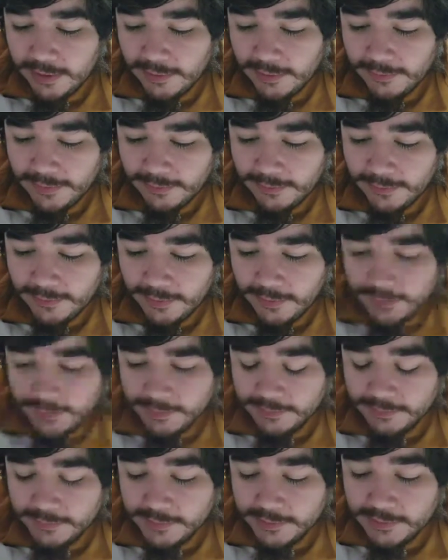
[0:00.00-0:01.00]
I'm
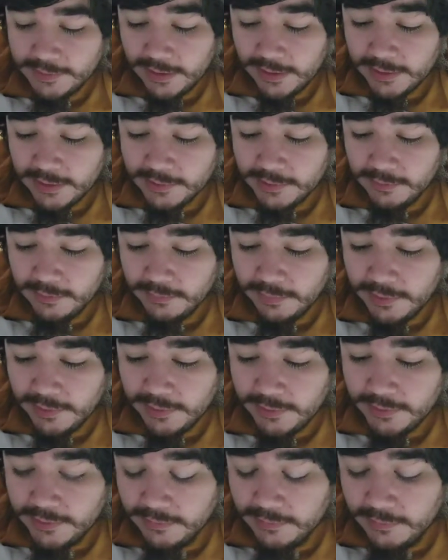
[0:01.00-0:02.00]
dyslexic,
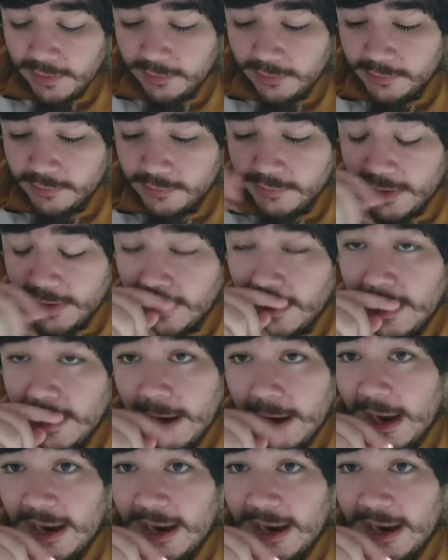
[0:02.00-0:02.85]
putting the letters back.